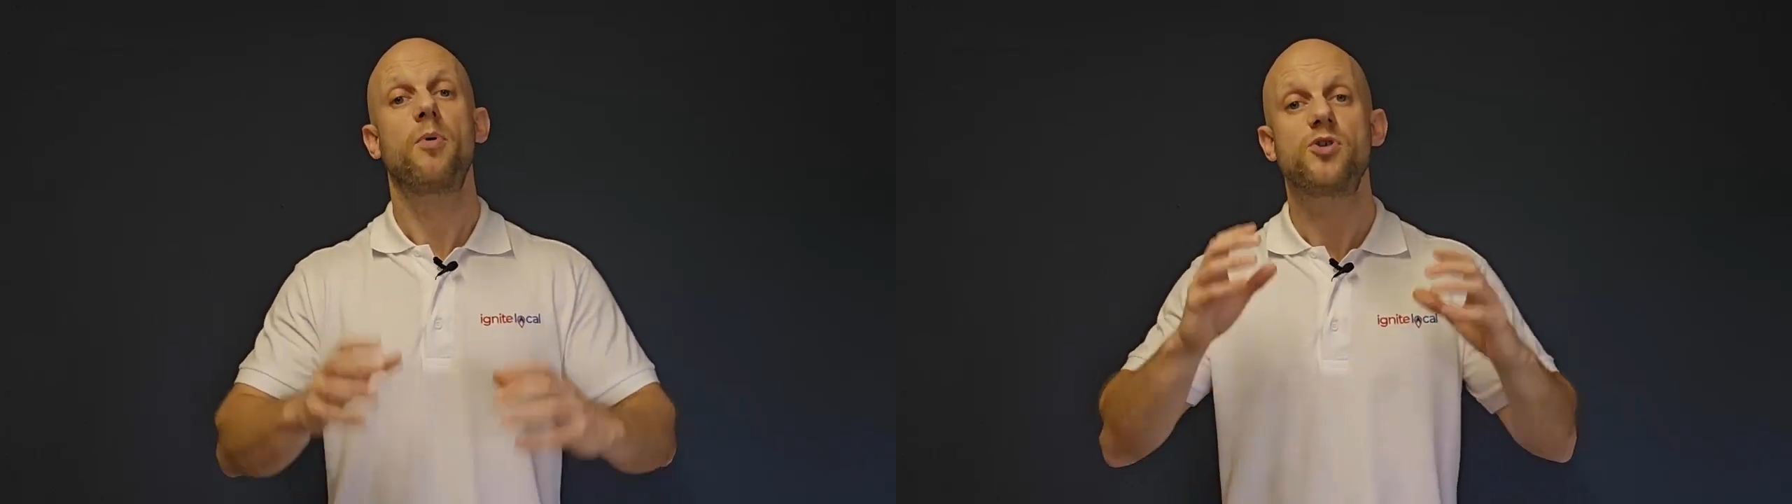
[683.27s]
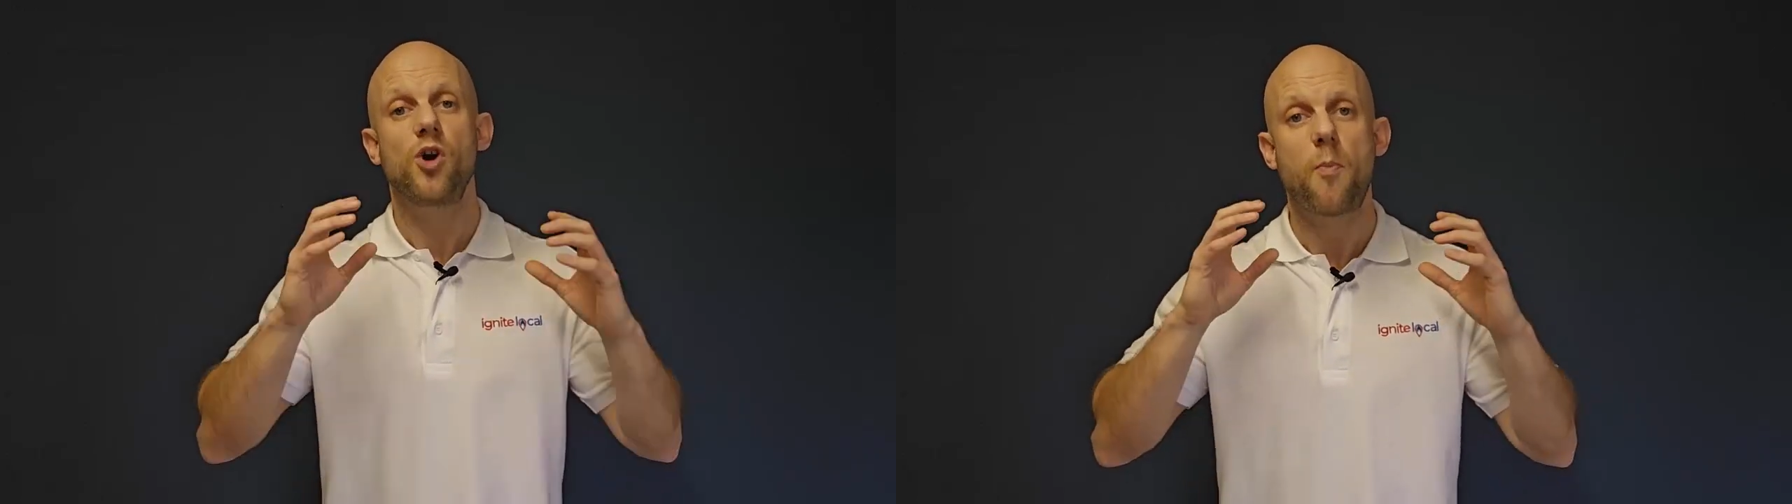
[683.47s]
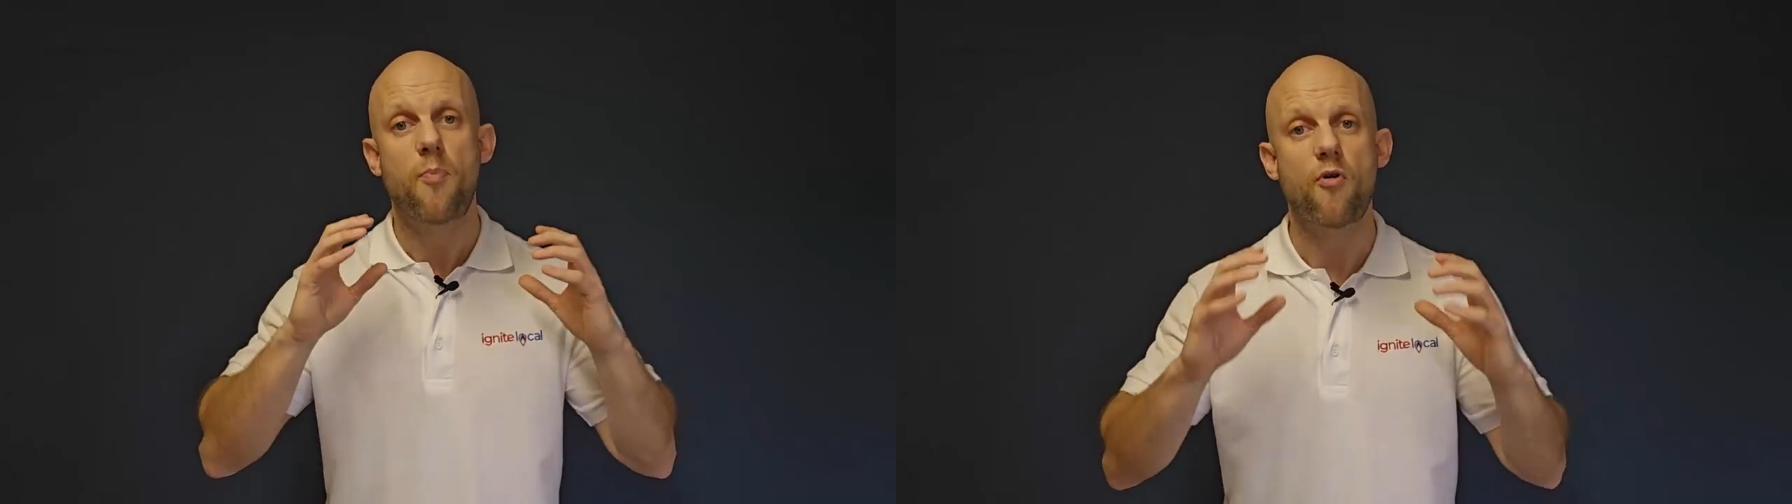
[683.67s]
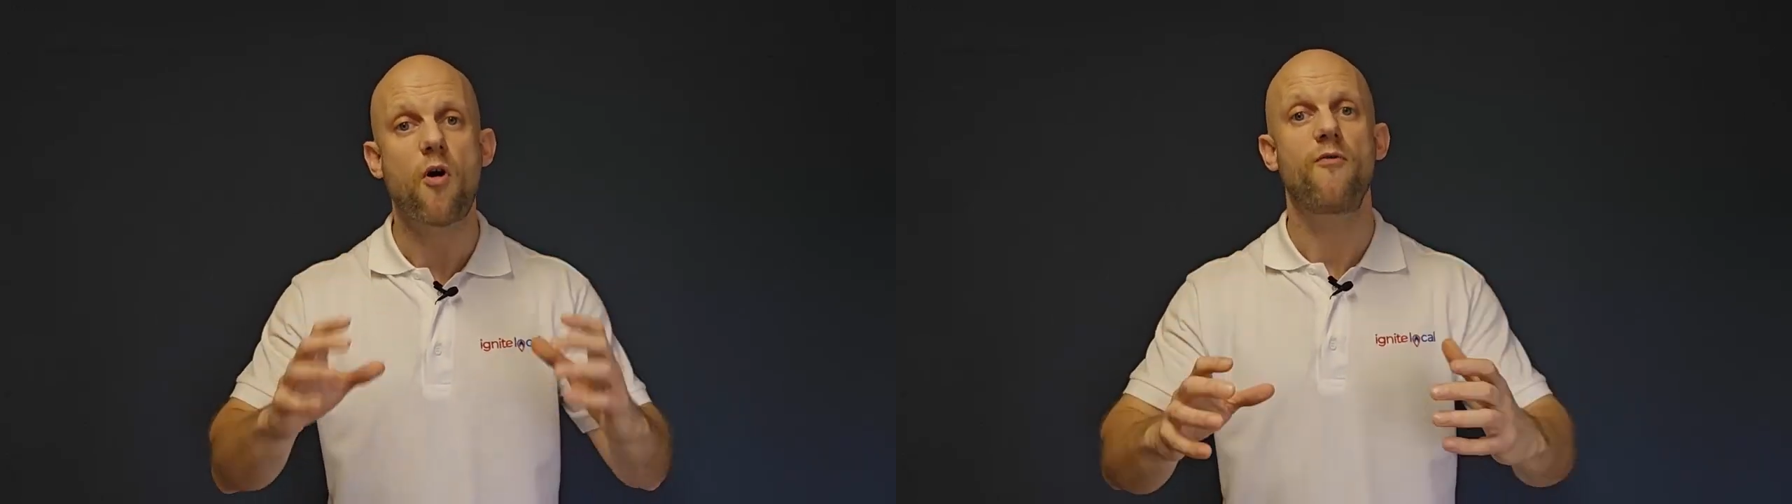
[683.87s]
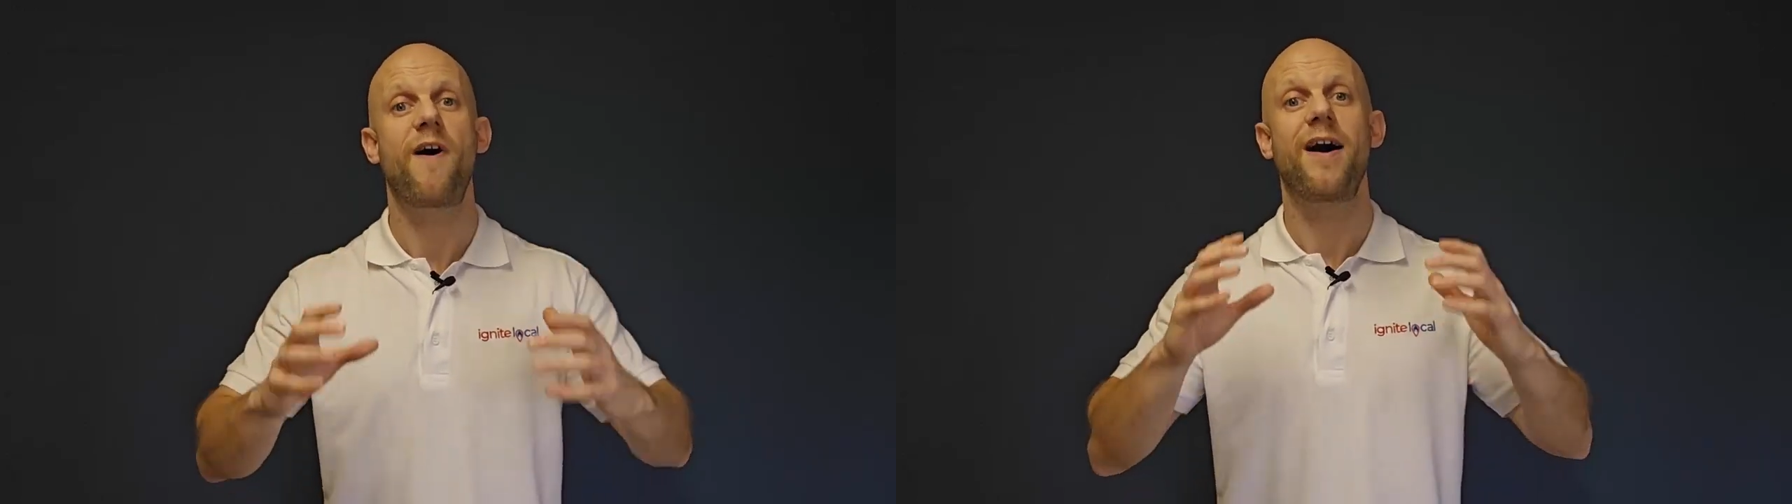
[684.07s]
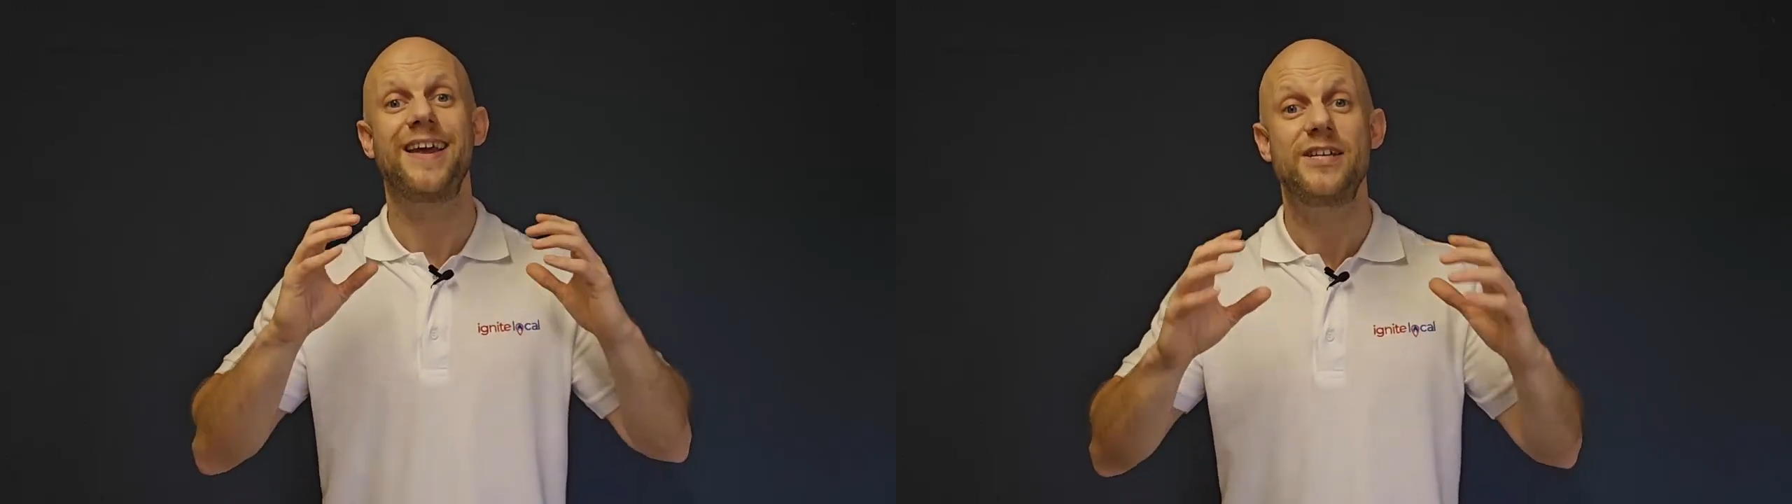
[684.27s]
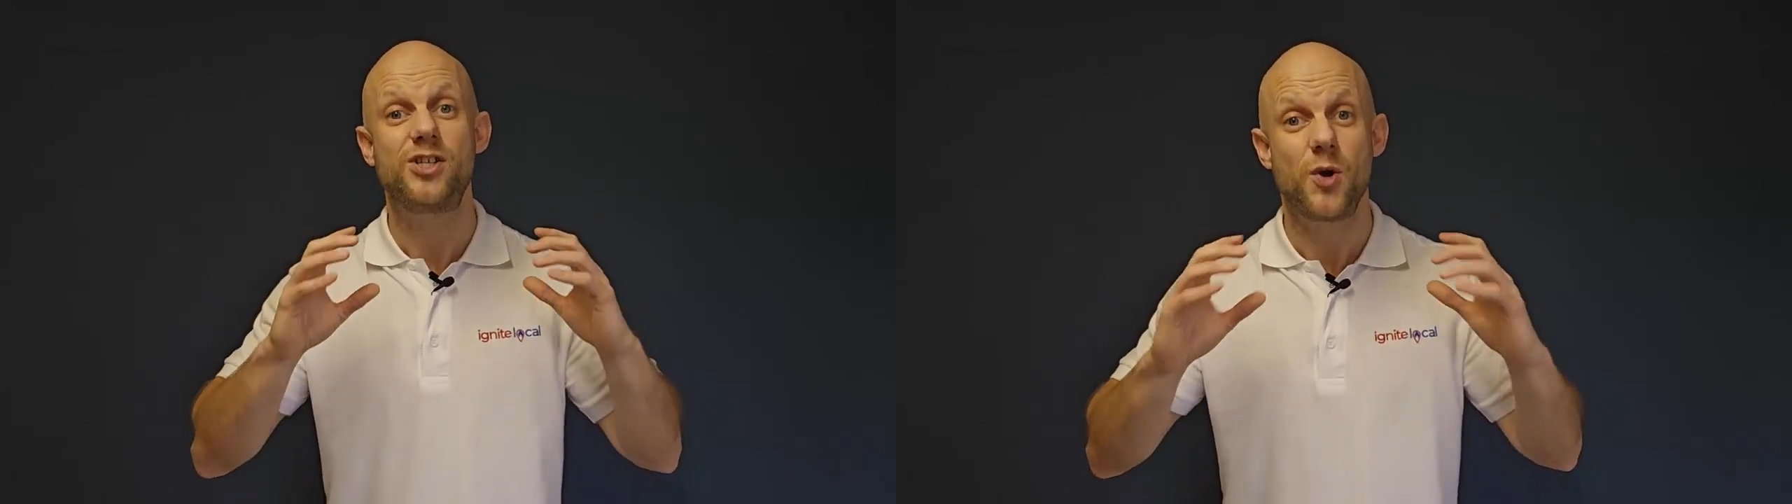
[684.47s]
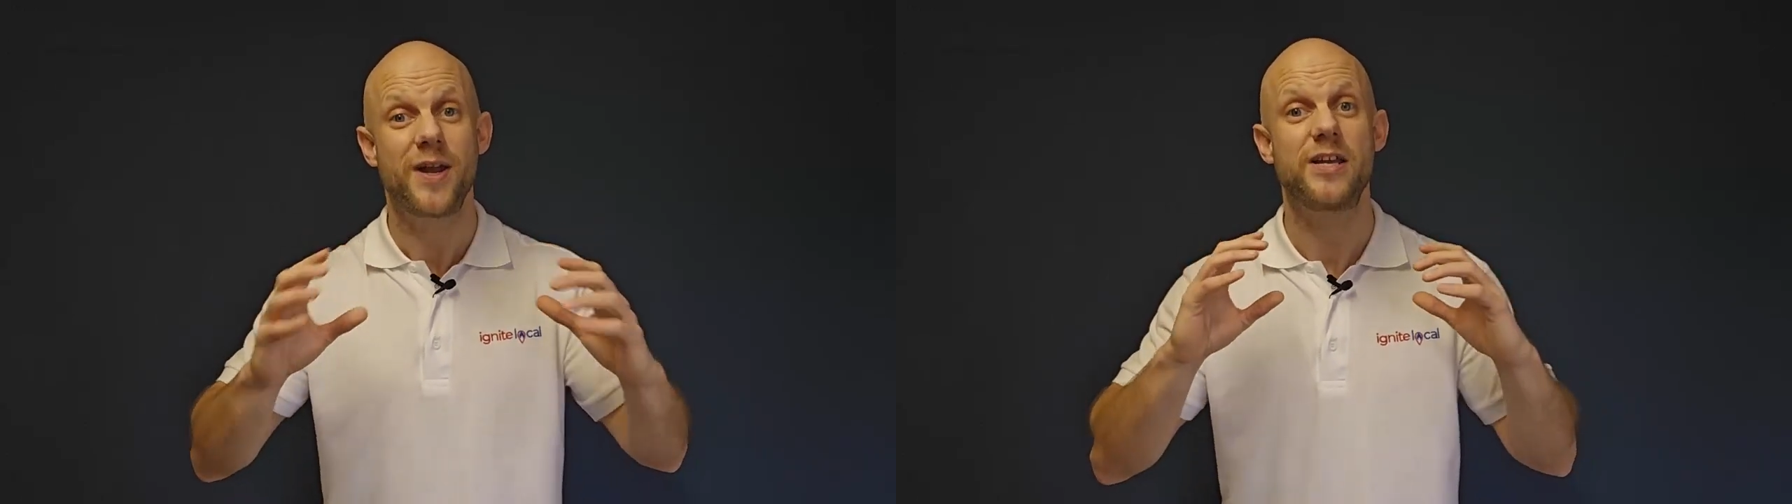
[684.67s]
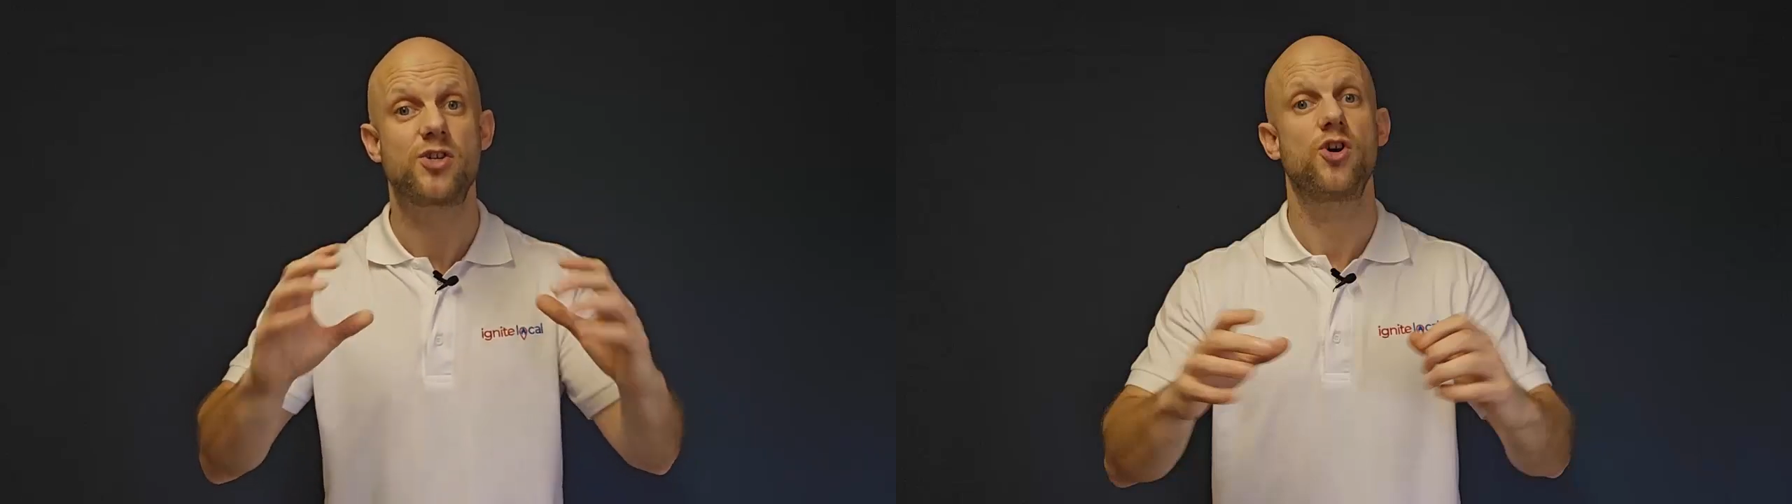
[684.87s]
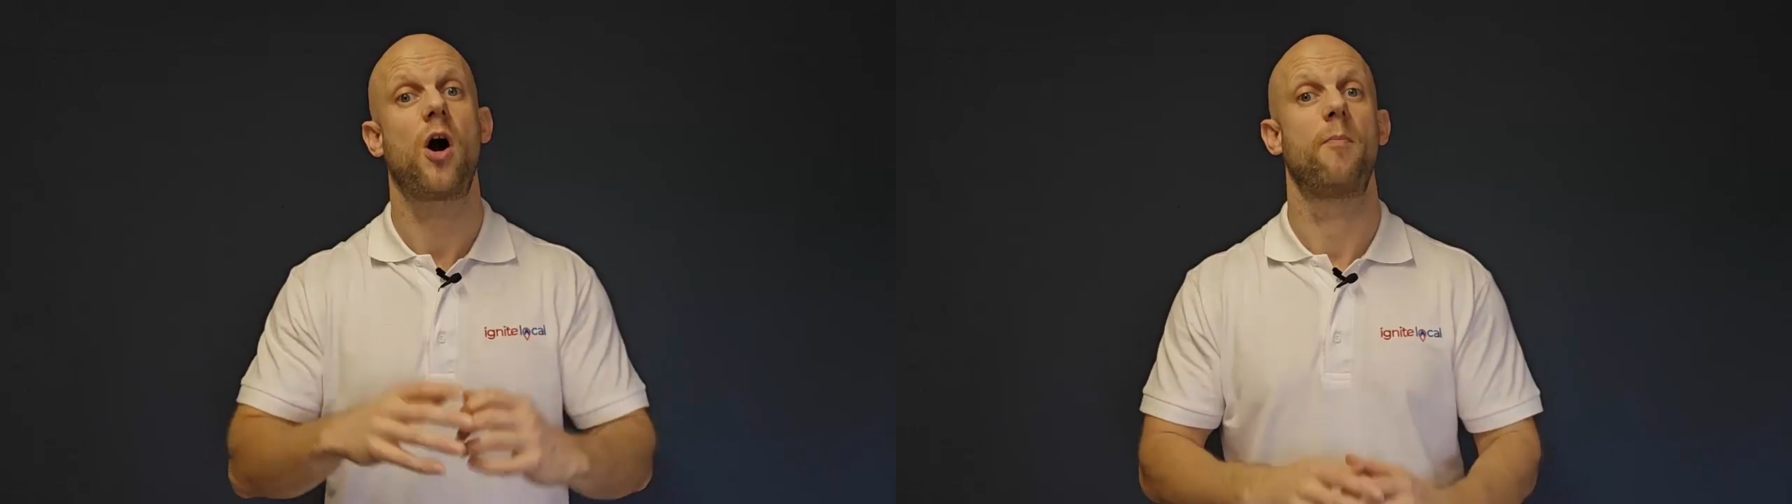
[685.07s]
but your profile is doing
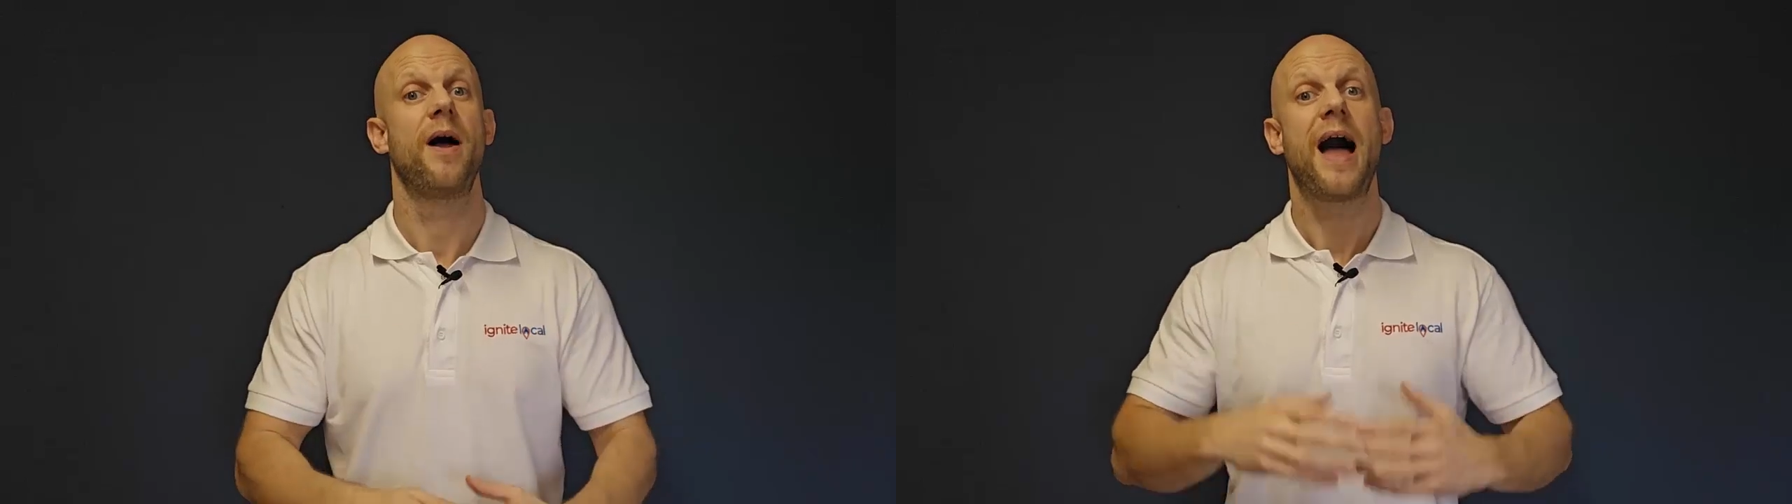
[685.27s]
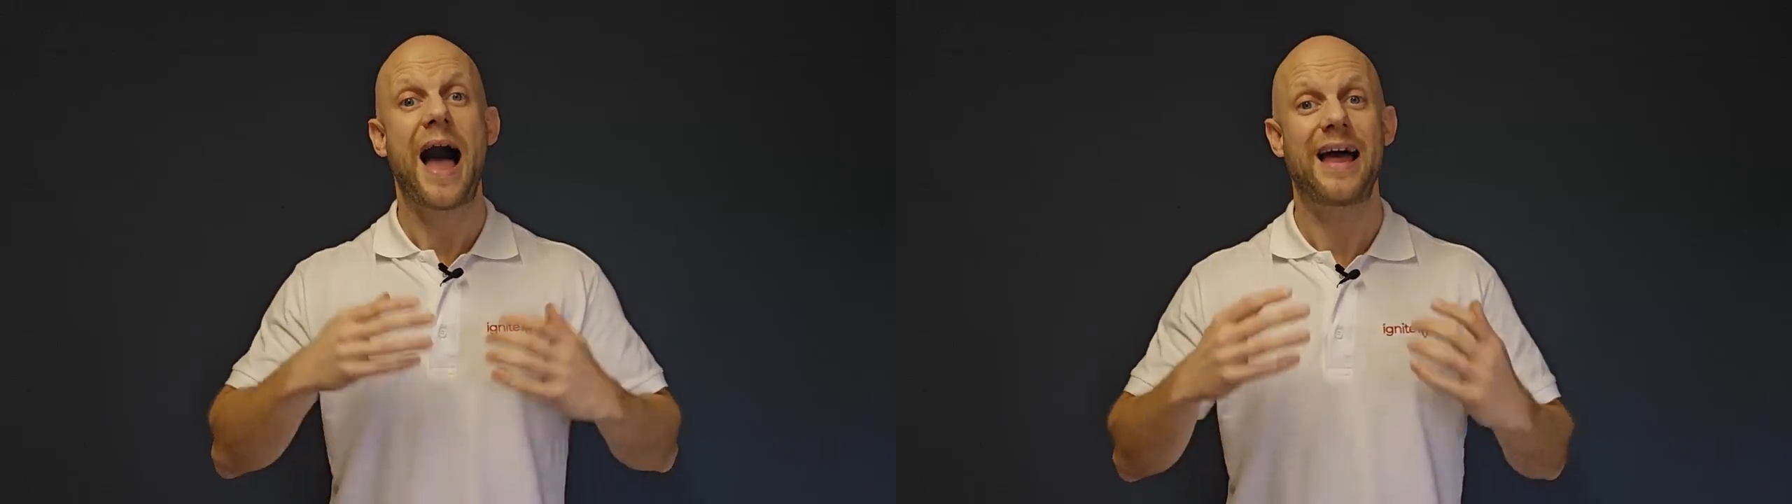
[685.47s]
its job